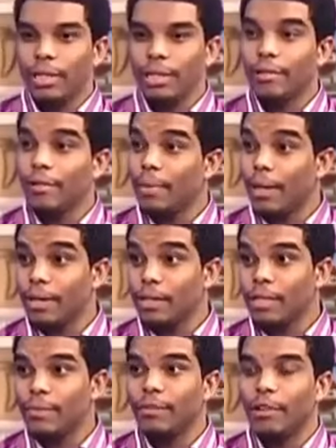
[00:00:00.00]
the Caribbean
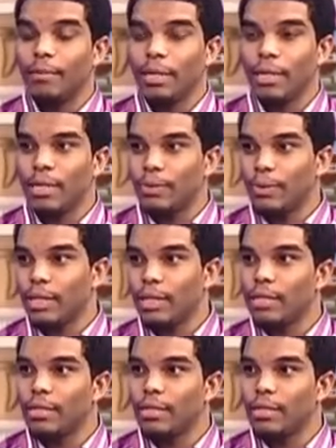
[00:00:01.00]
Youth Environment Network